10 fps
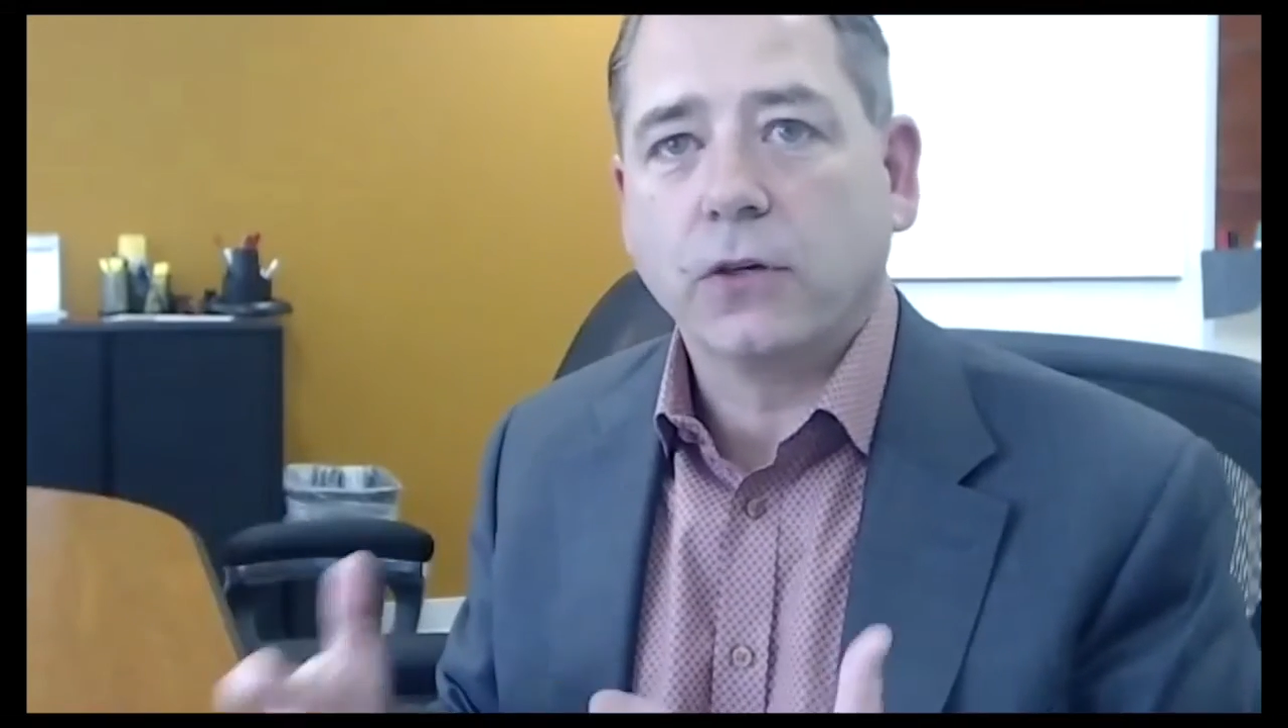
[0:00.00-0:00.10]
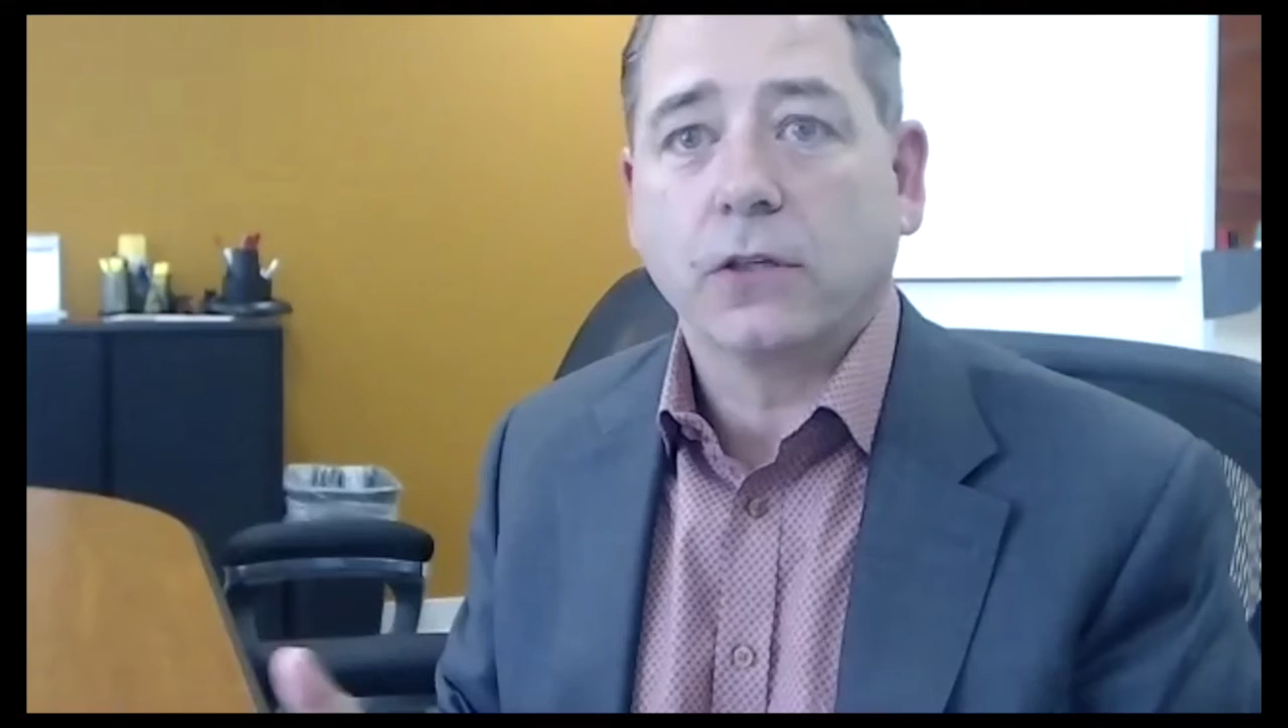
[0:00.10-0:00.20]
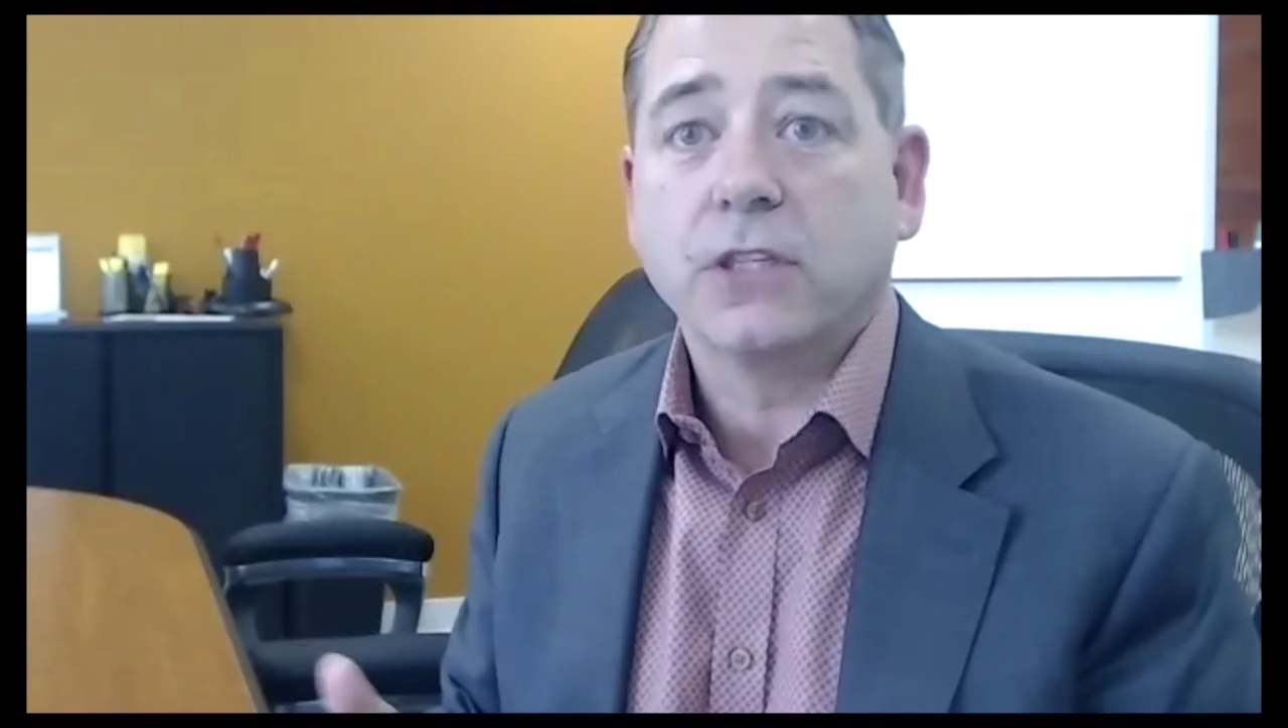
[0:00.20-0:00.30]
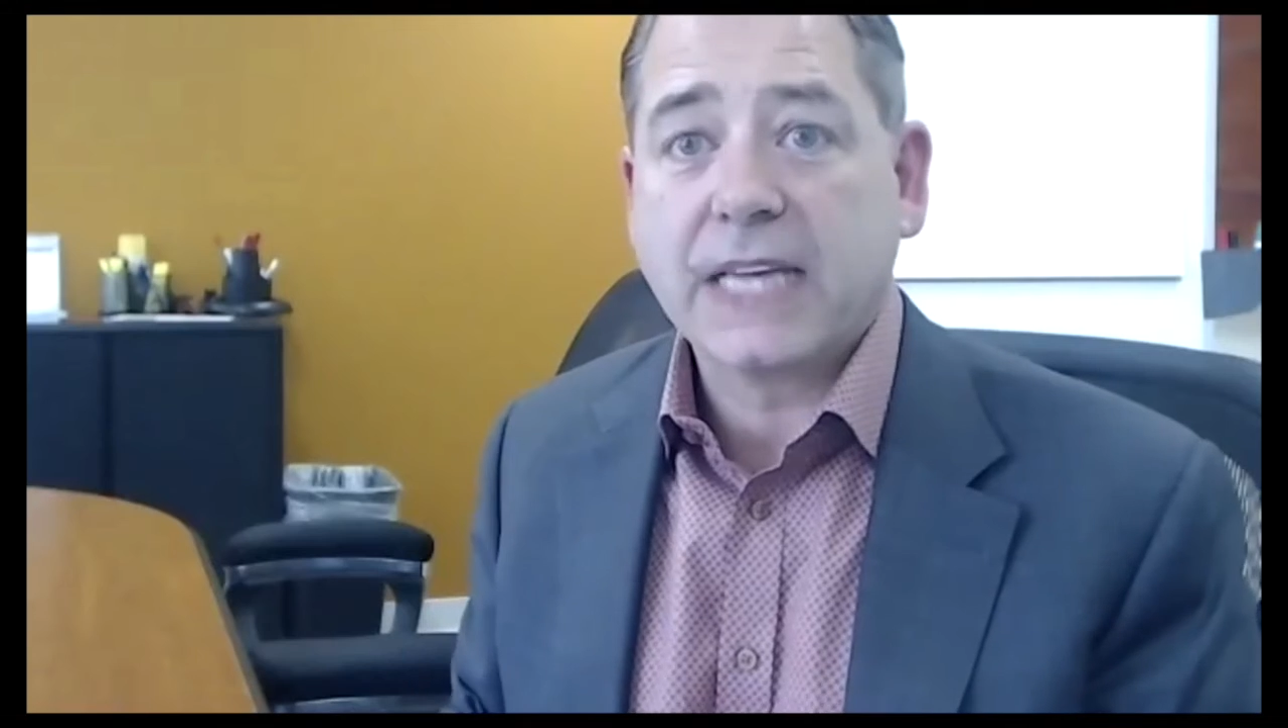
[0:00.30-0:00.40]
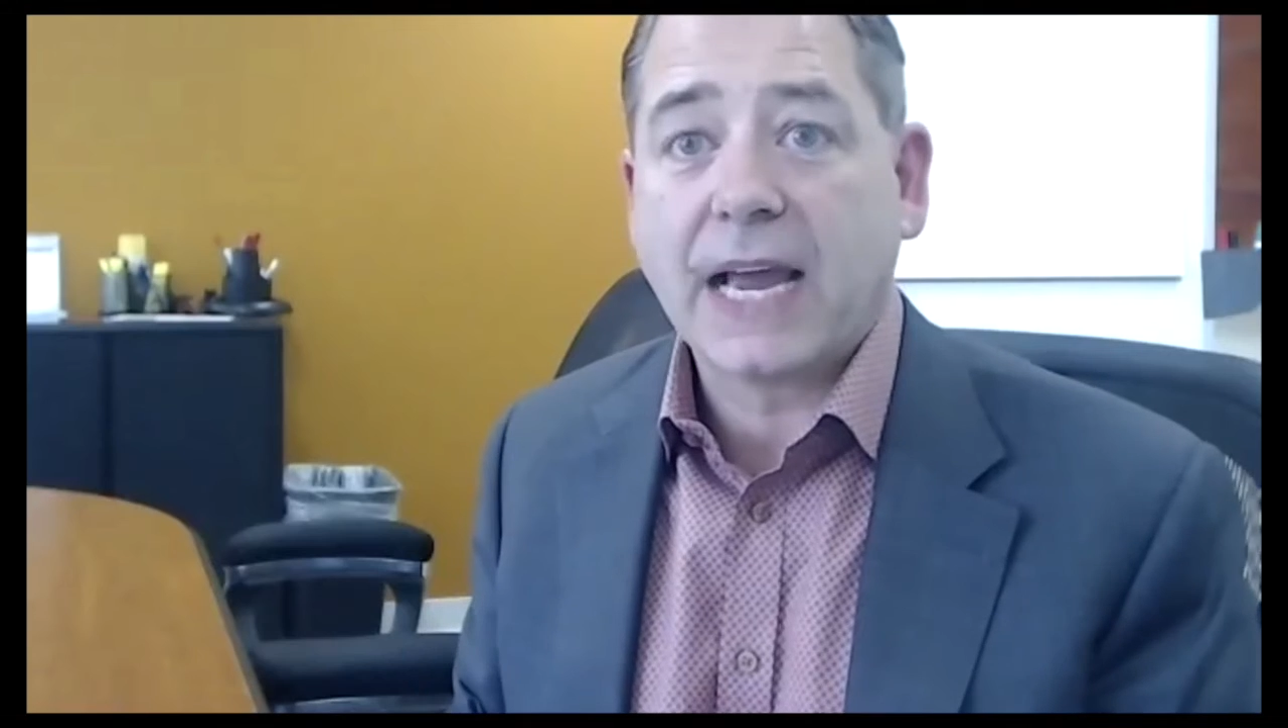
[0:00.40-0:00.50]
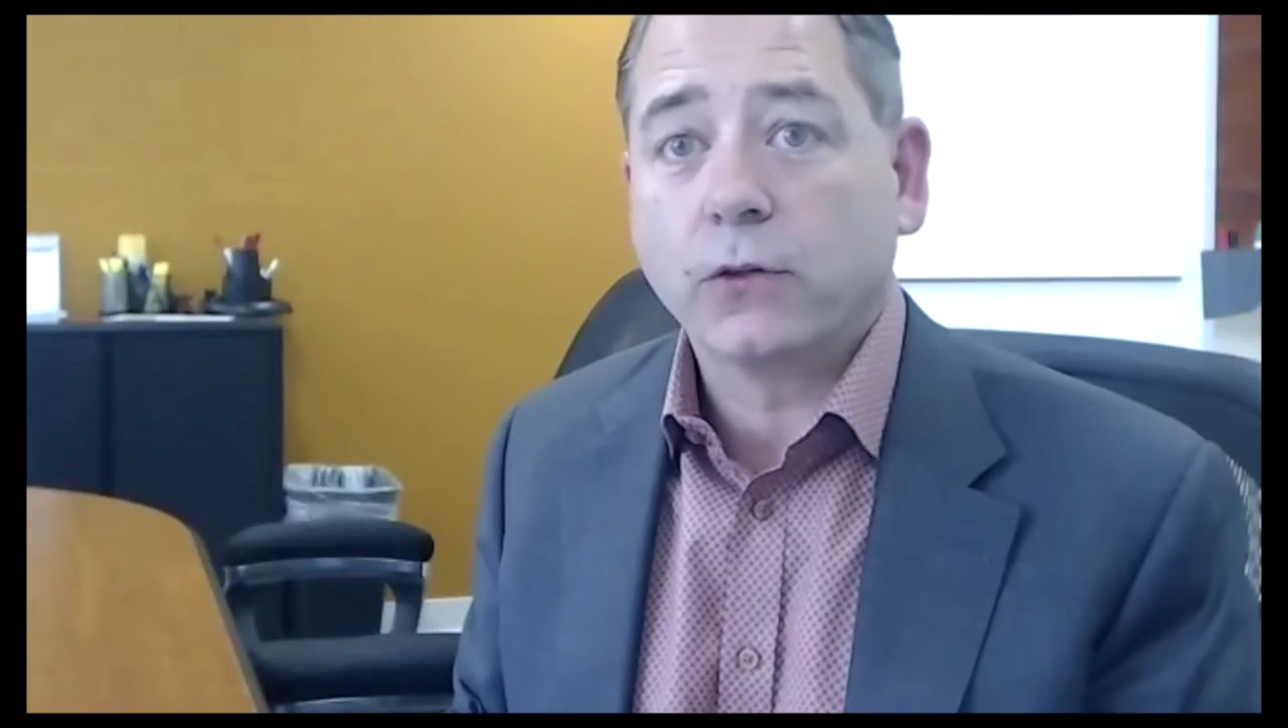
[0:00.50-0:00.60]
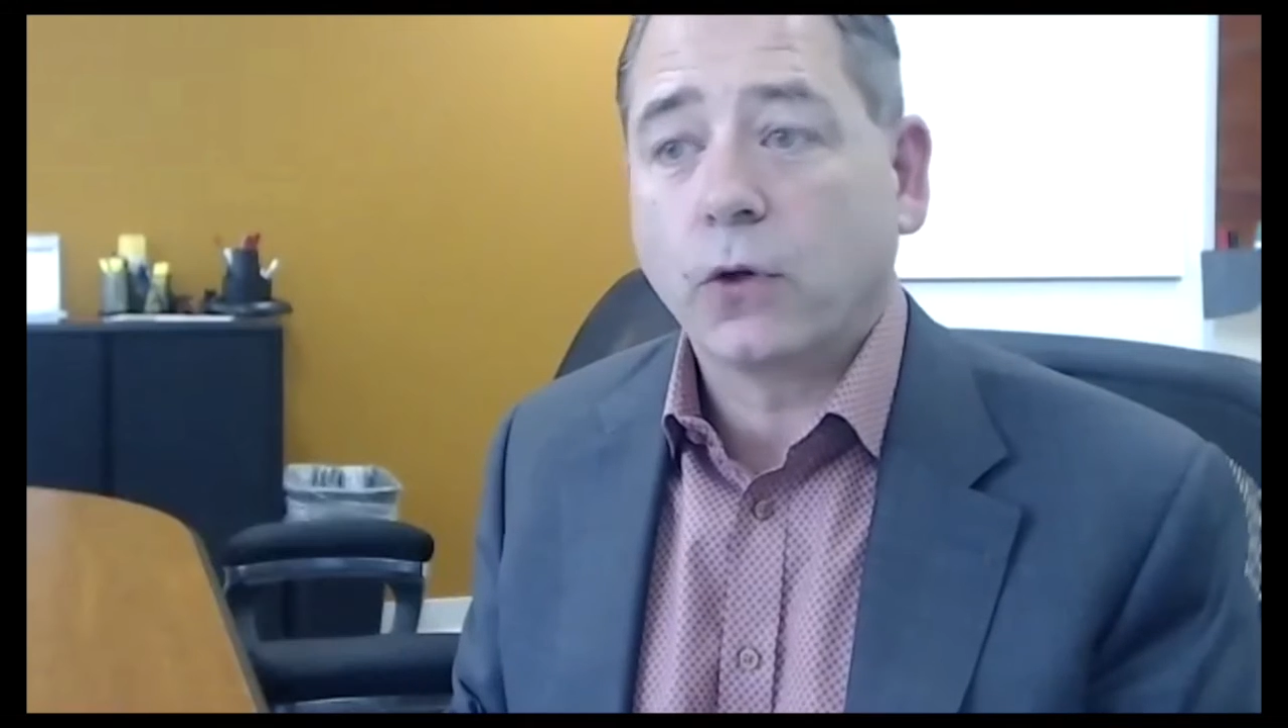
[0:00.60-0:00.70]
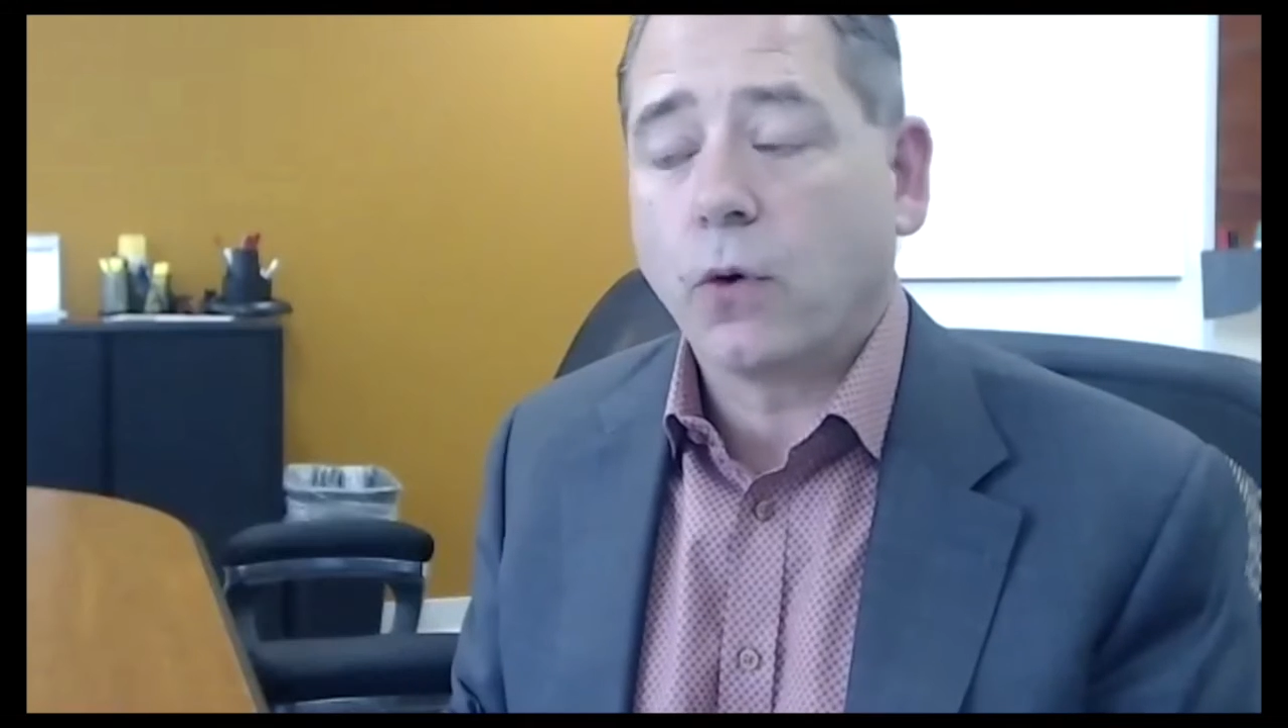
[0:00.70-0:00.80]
good sound